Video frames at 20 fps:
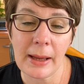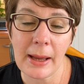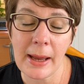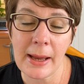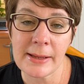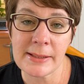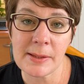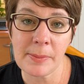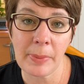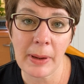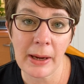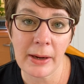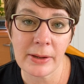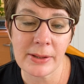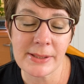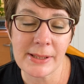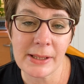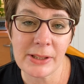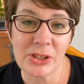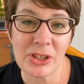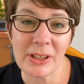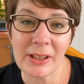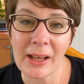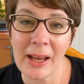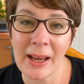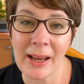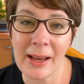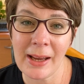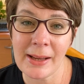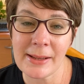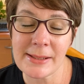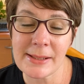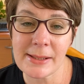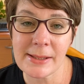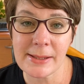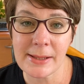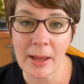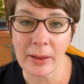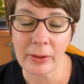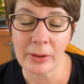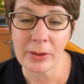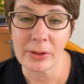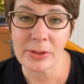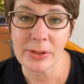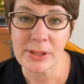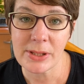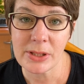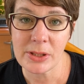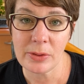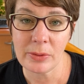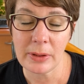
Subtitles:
as a buyer's agent, I ask sellers to